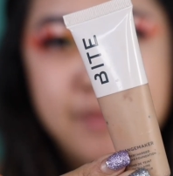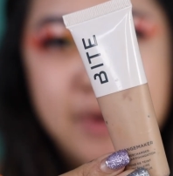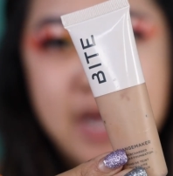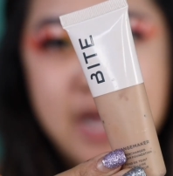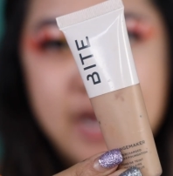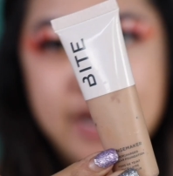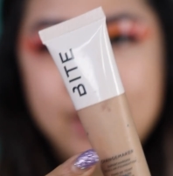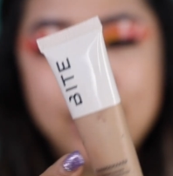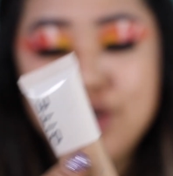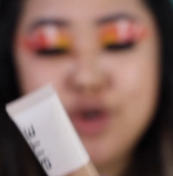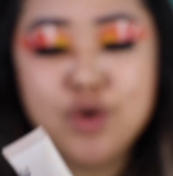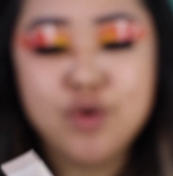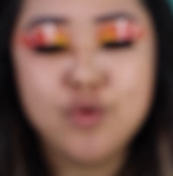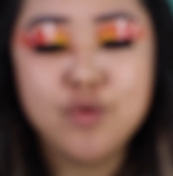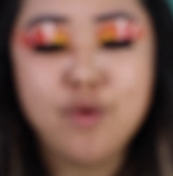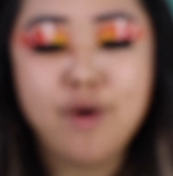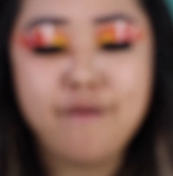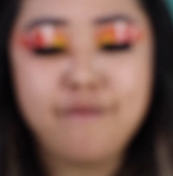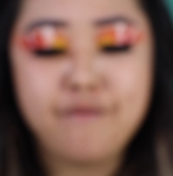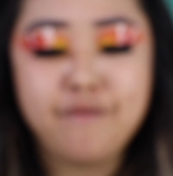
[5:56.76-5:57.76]
my
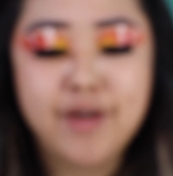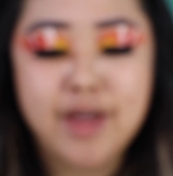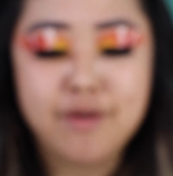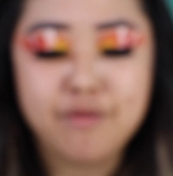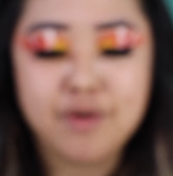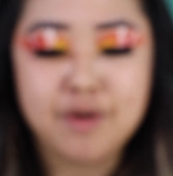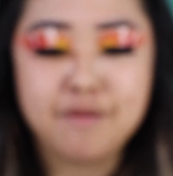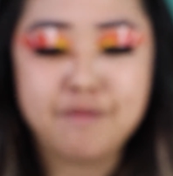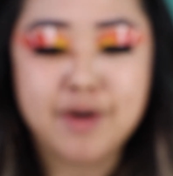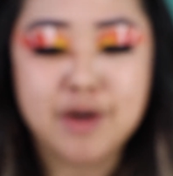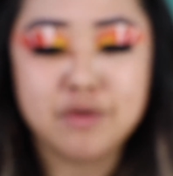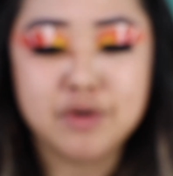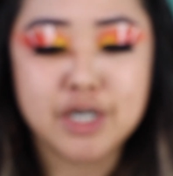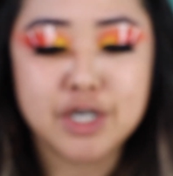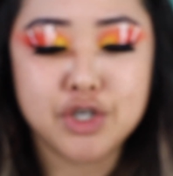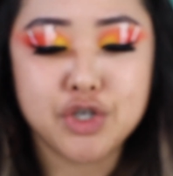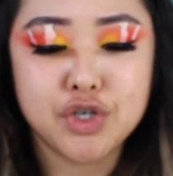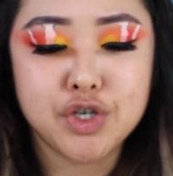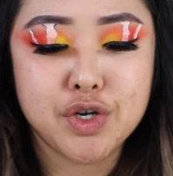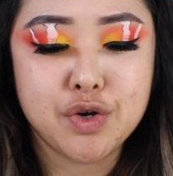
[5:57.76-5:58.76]
new favorite
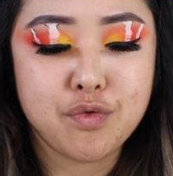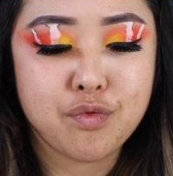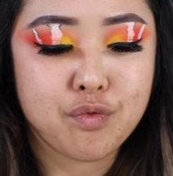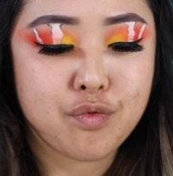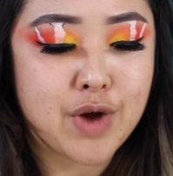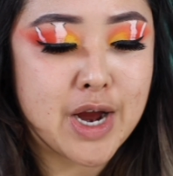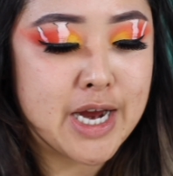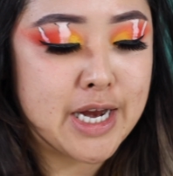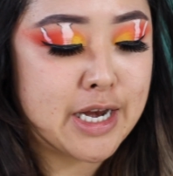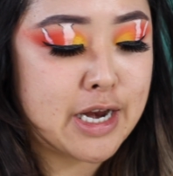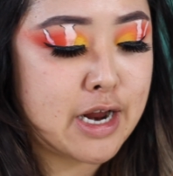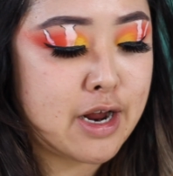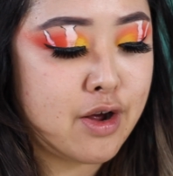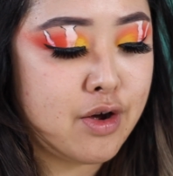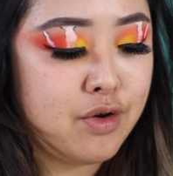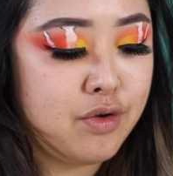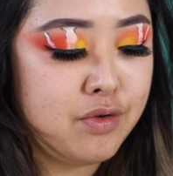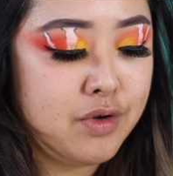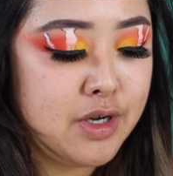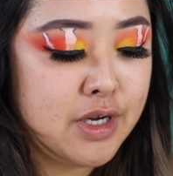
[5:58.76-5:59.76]
foundation right
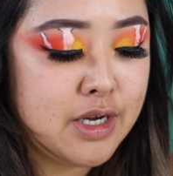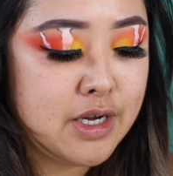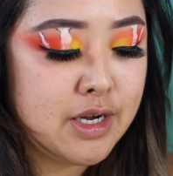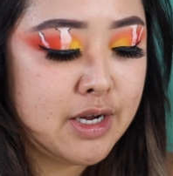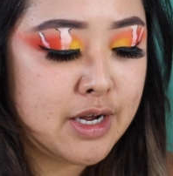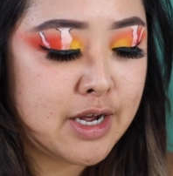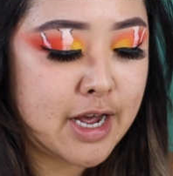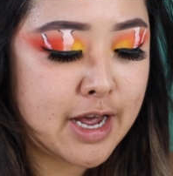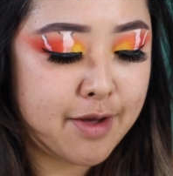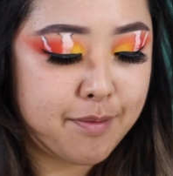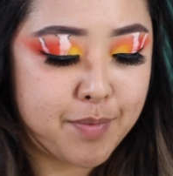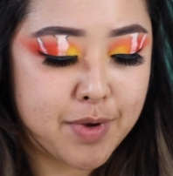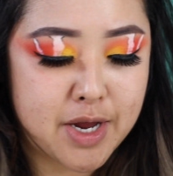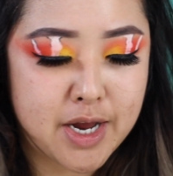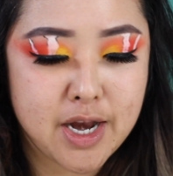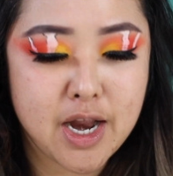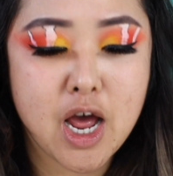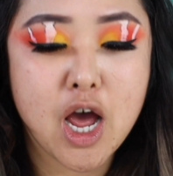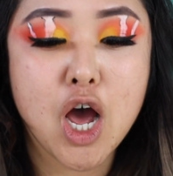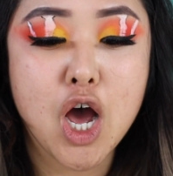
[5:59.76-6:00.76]
now. I've
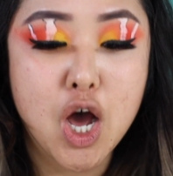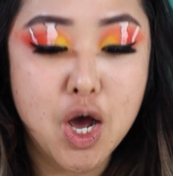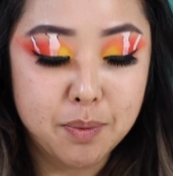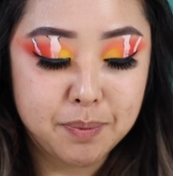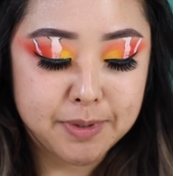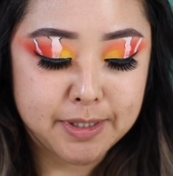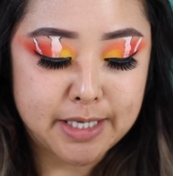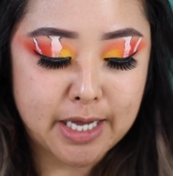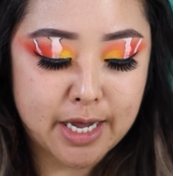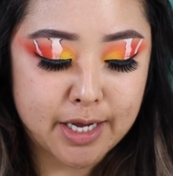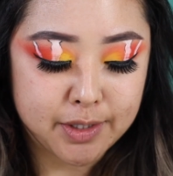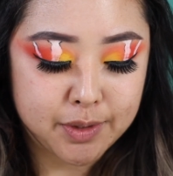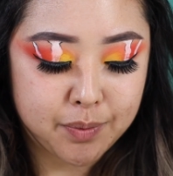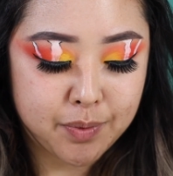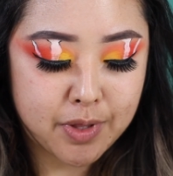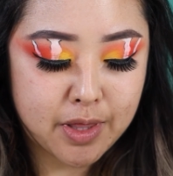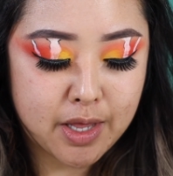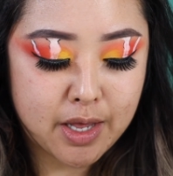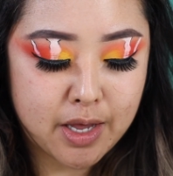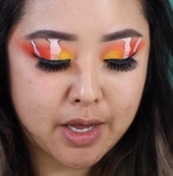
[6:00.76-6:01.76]
been obsessed
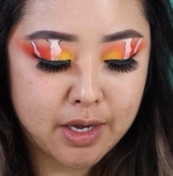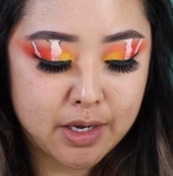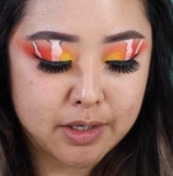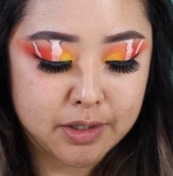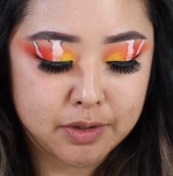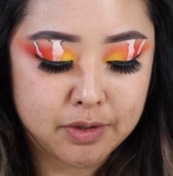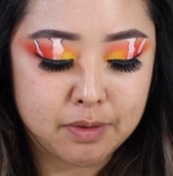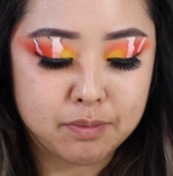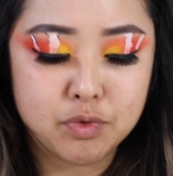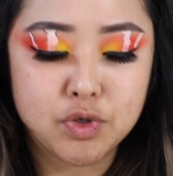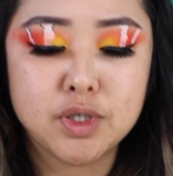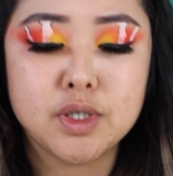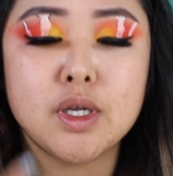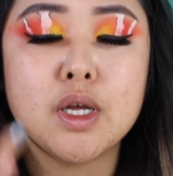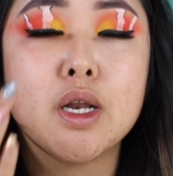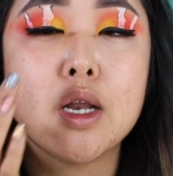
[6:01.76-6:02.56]
with it, so I'm just